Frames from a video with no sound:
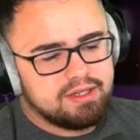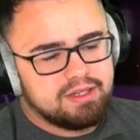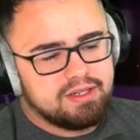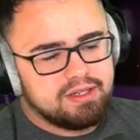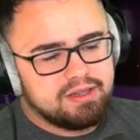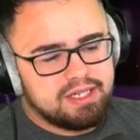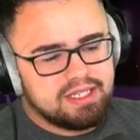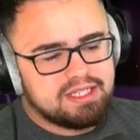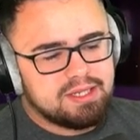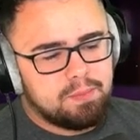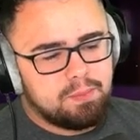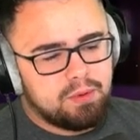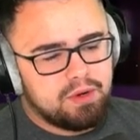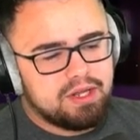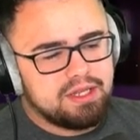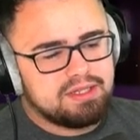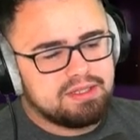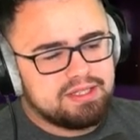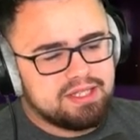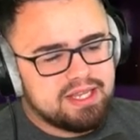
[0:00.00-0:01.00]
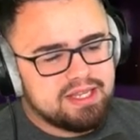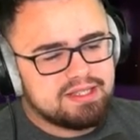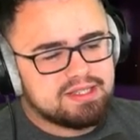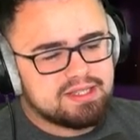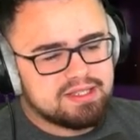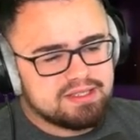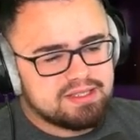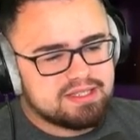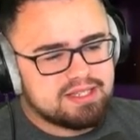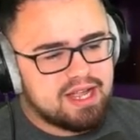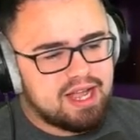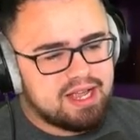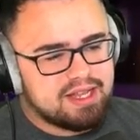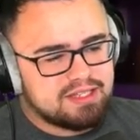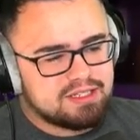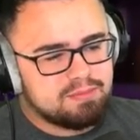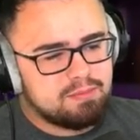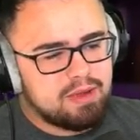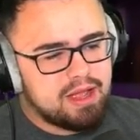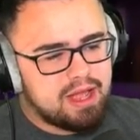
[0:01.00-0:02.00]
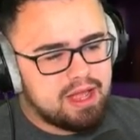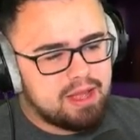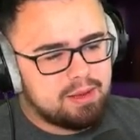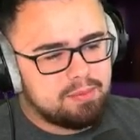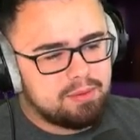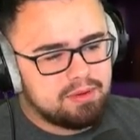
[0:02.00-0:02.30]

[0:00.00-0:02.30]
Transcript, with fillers: that's a pretty decent sized map.